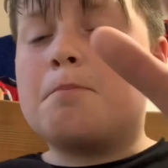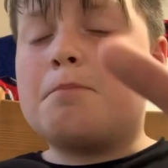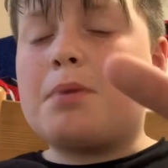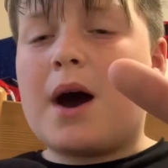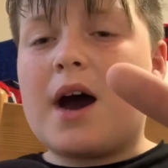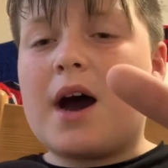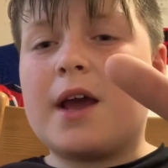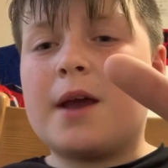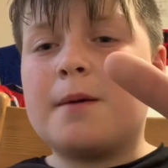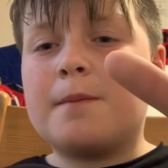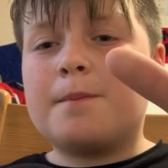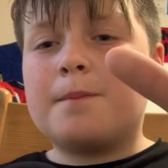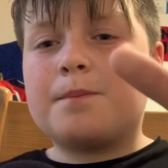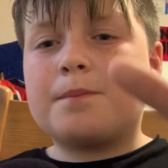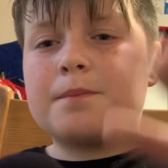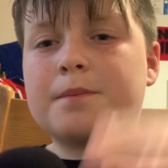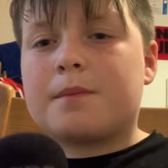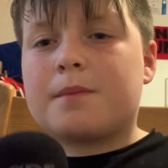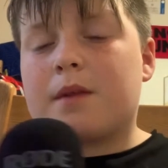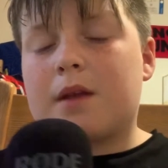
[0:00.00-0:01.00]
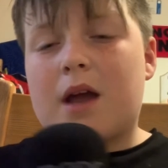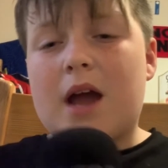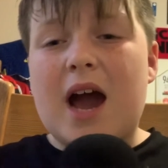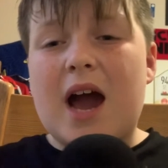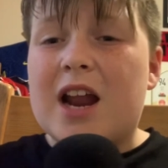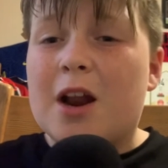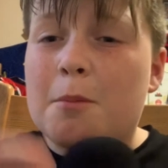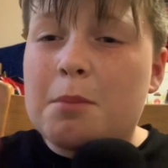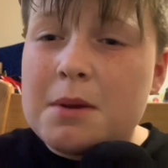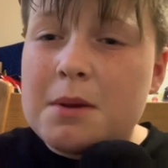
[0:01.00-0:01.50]
Bye,
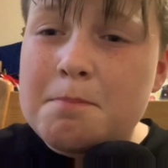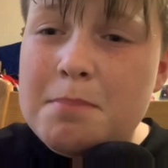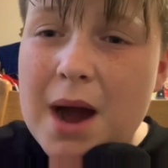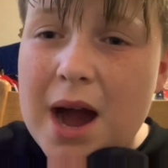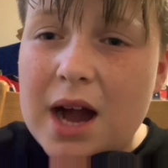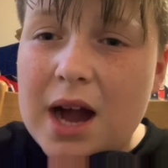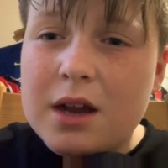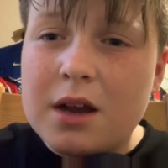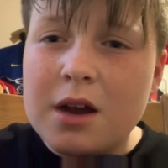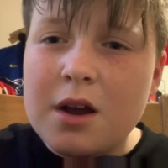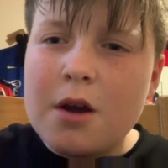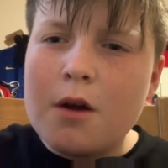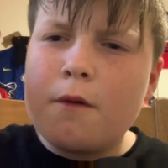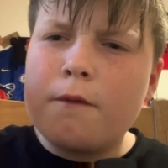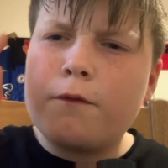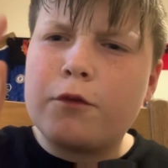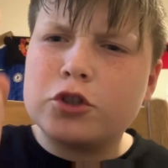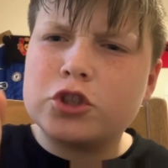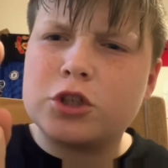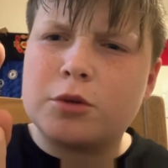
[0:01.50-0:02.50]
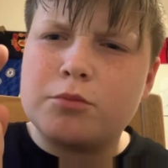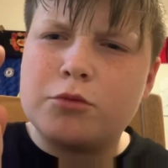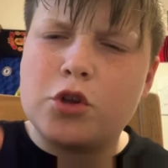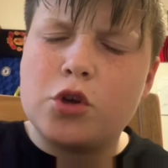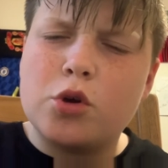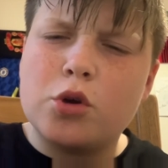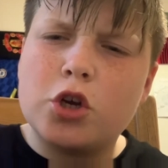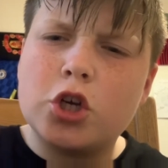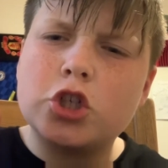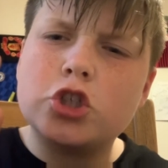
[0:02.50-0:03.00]
and I'll be back for some
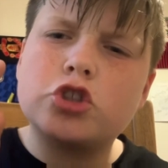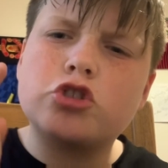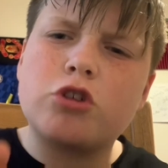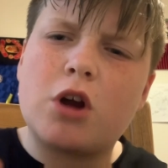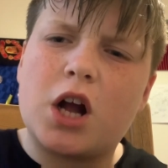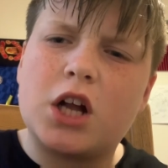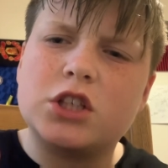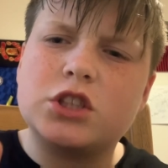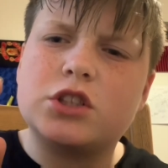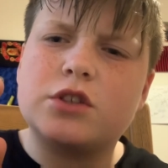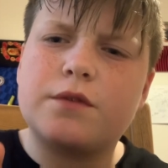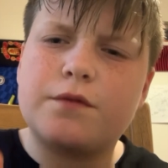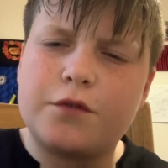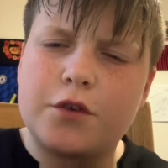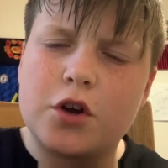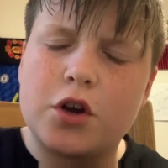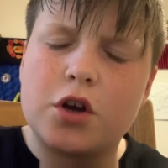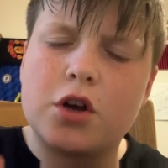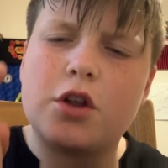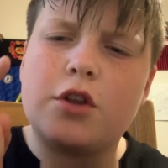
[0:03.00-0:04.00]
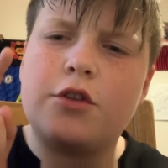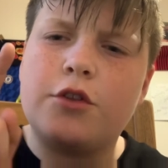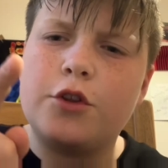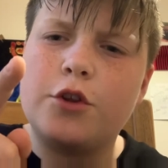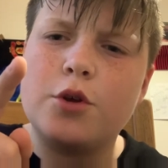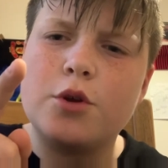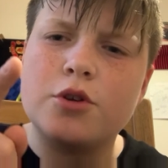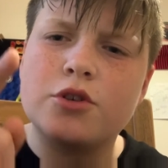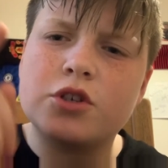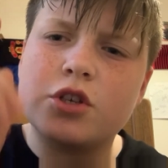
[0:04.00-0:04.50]
new transfer
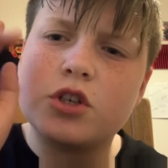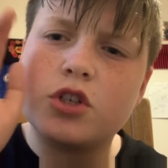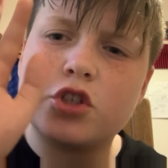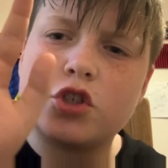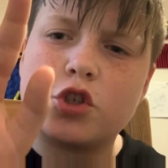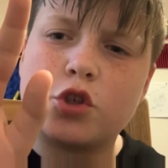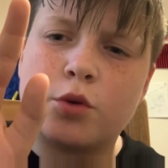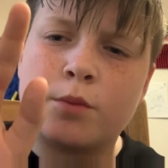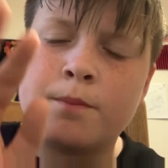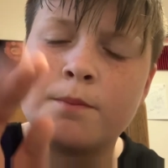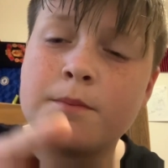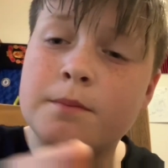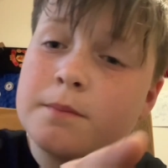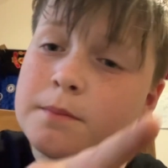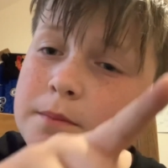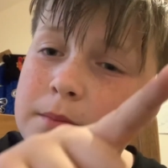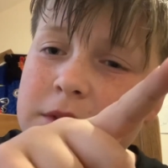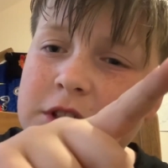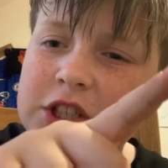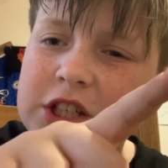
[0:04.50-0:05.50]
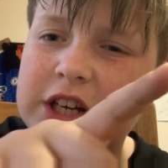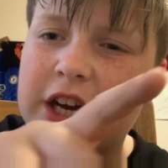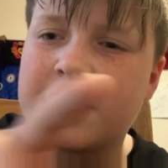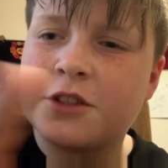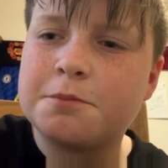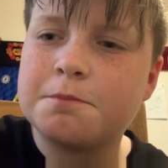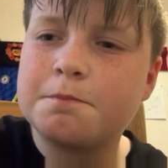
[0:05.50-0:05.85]
news soon. See you guys.